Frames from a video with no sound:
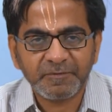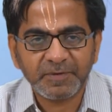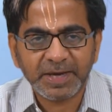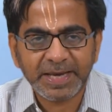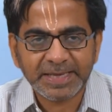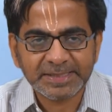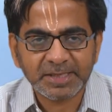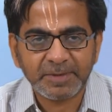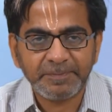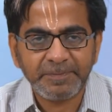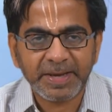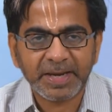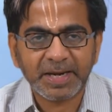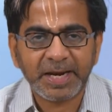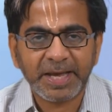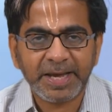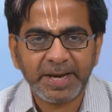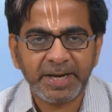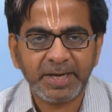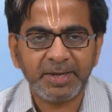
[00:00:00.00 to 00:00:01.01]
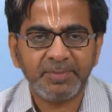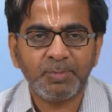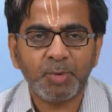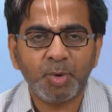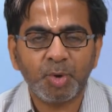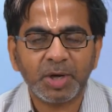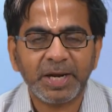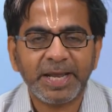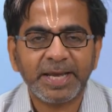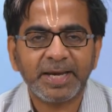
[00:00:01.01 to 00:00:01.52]
SMB client
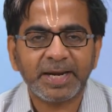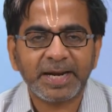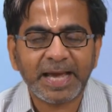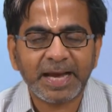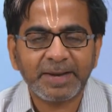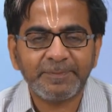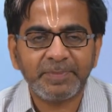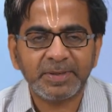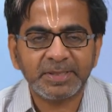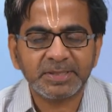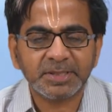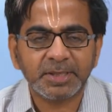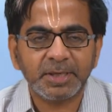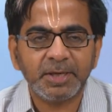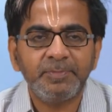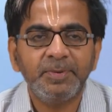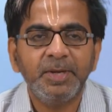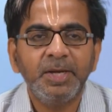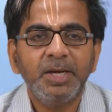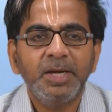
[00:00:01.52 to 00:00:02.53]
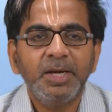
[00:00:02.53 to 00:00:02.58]
more like a wrapper script,